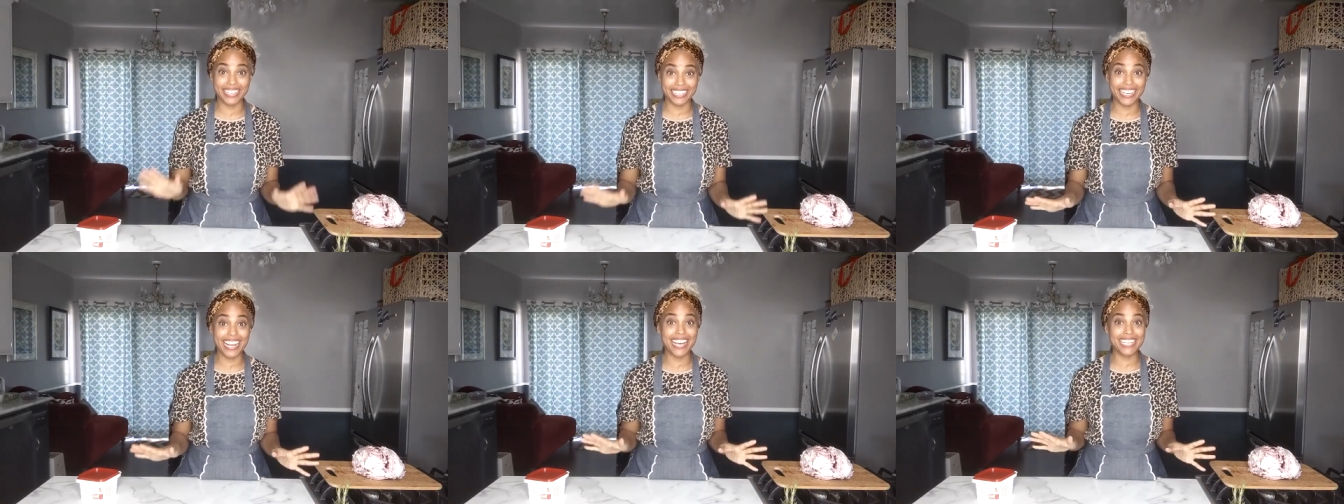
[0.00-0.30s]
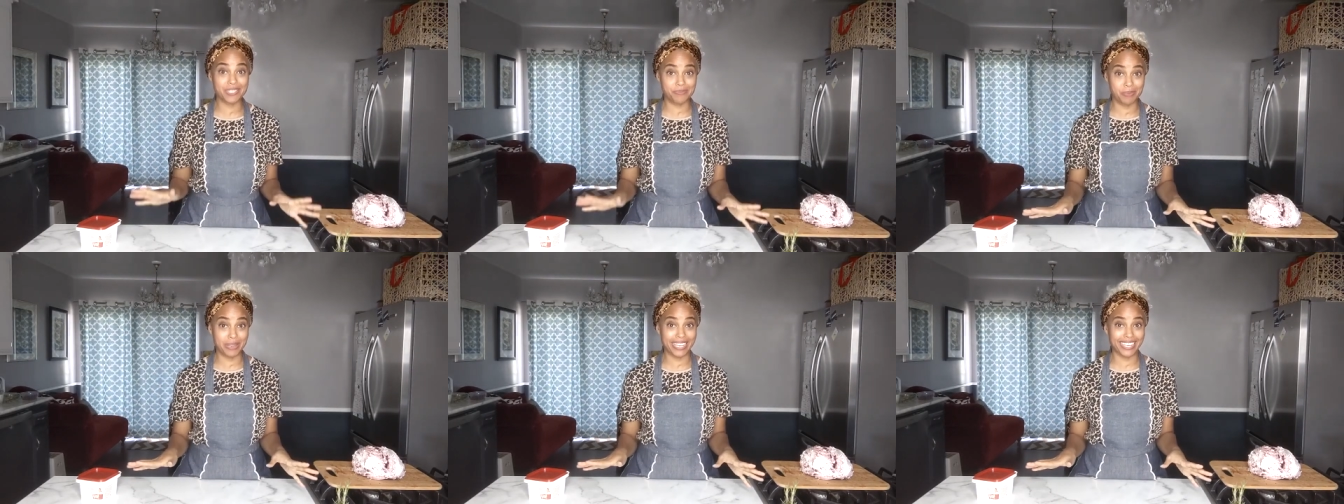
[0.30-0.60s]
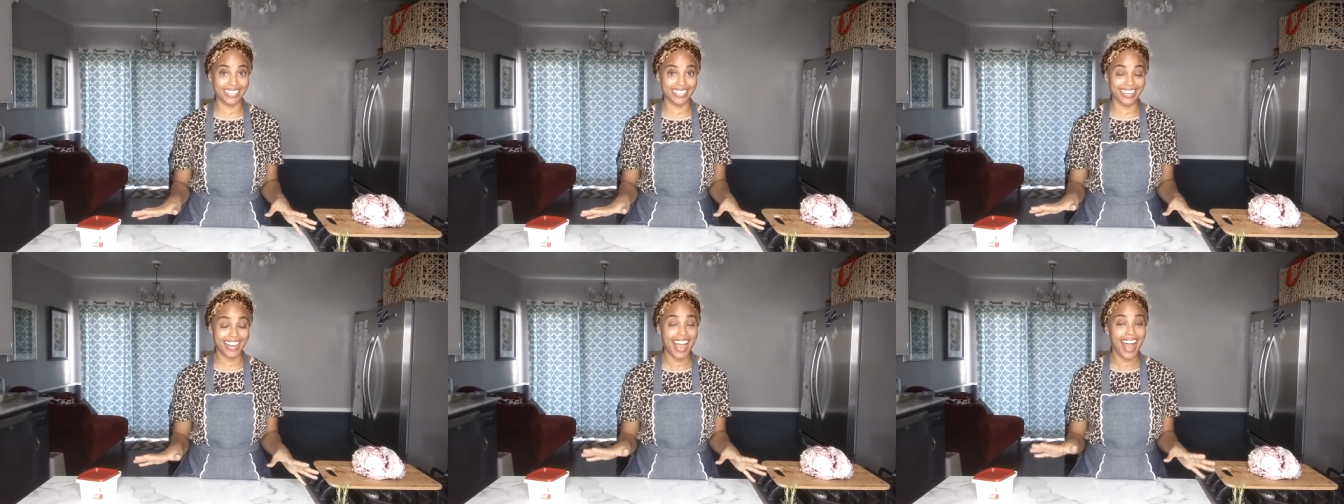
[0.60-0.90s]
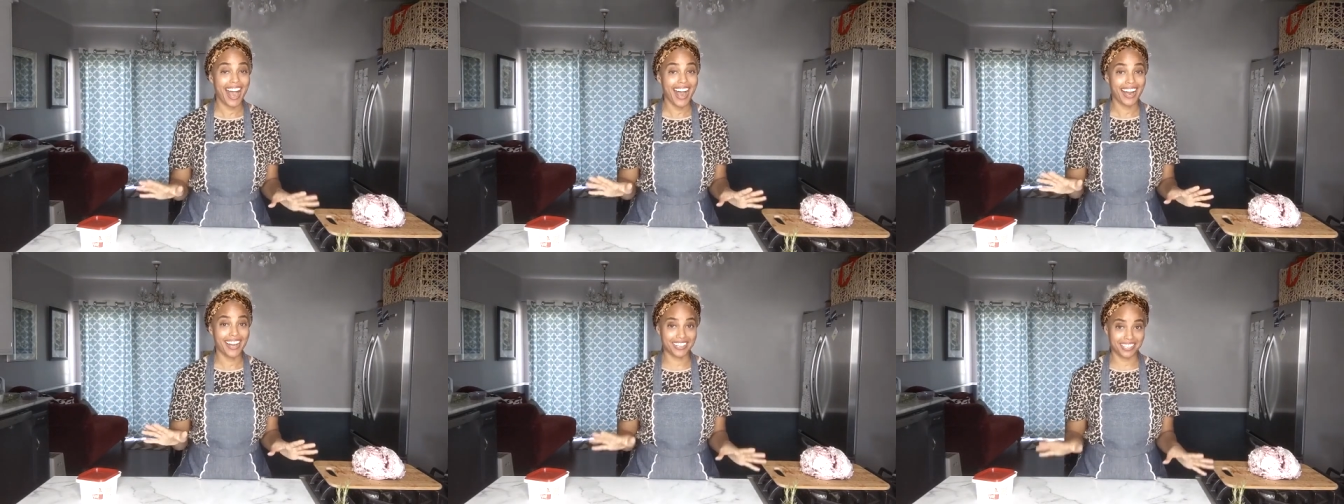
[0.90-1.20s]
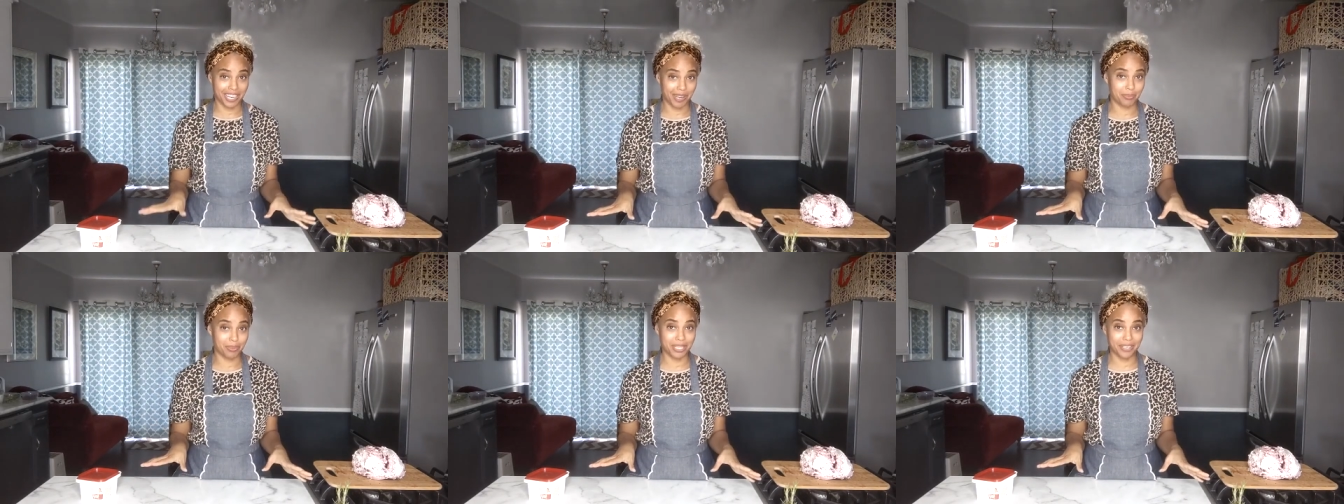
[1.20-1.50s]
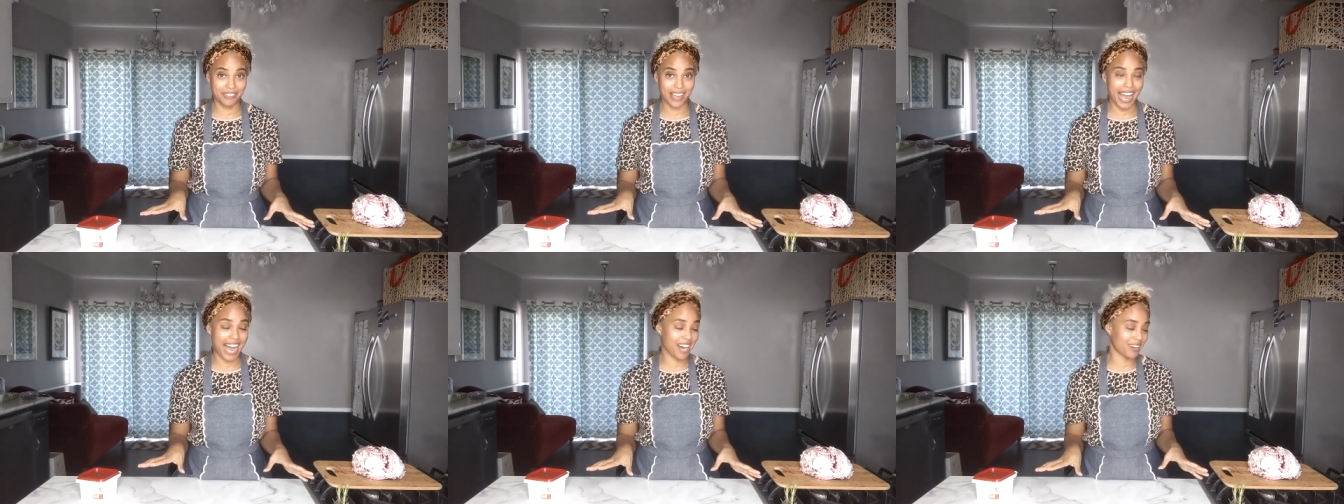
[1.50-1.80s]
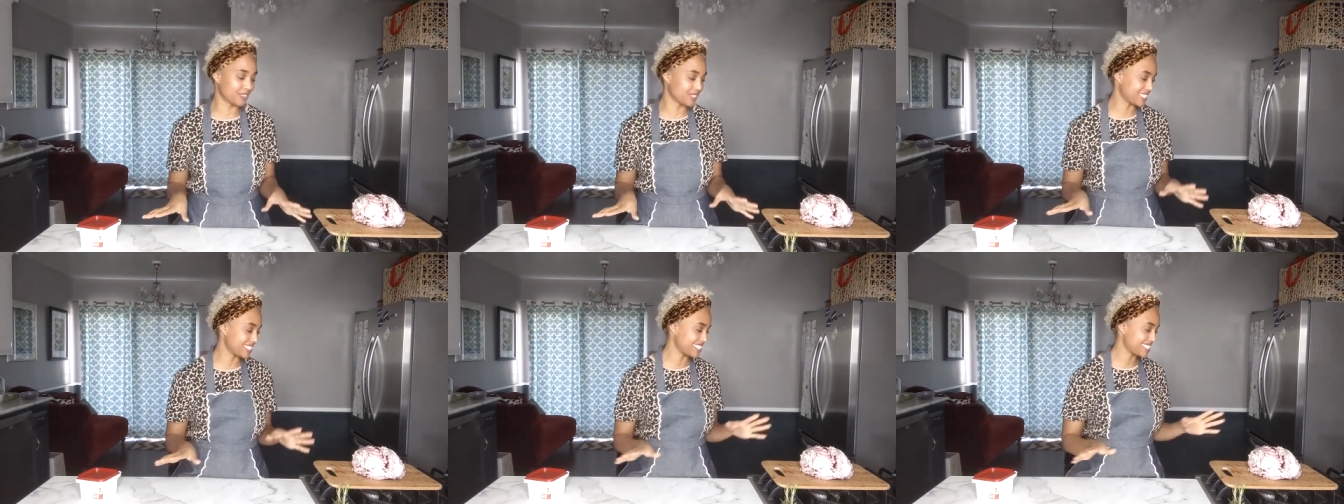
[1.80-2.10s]
it has been a couple of
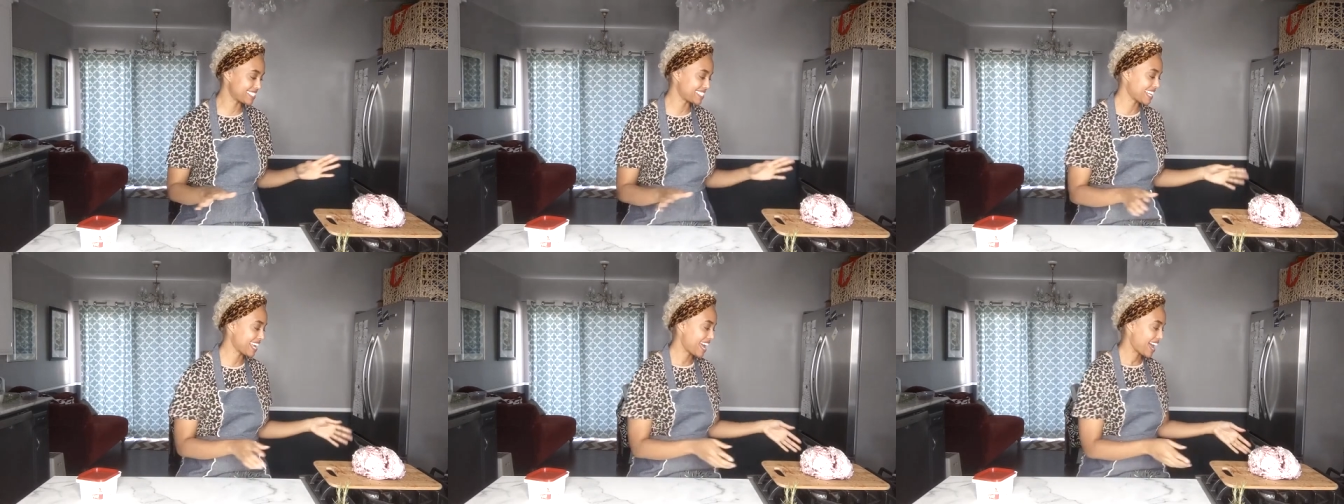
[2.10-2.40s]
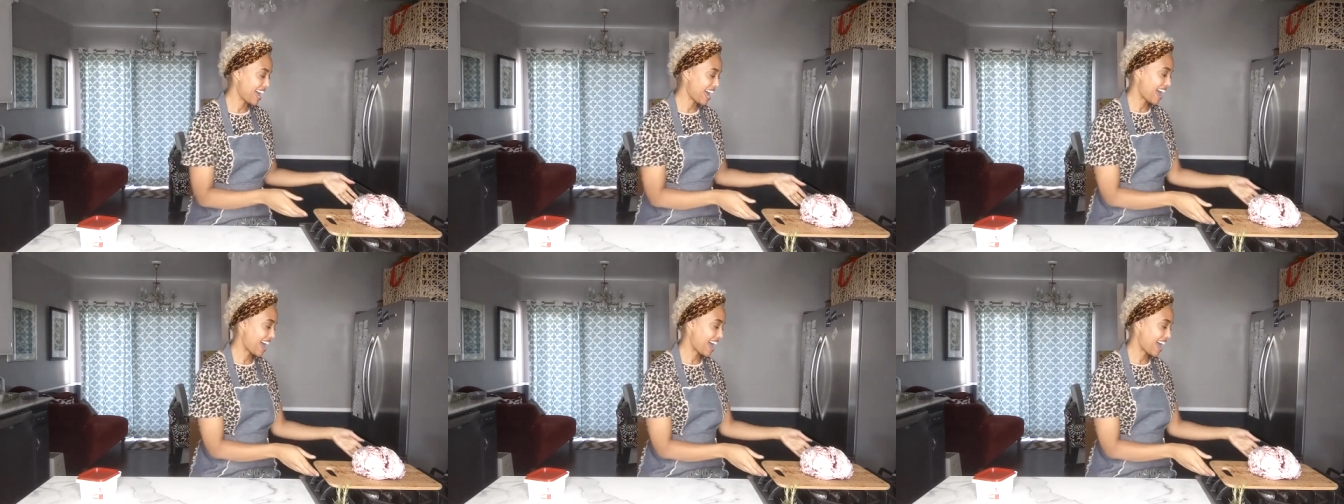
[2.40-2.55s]
hours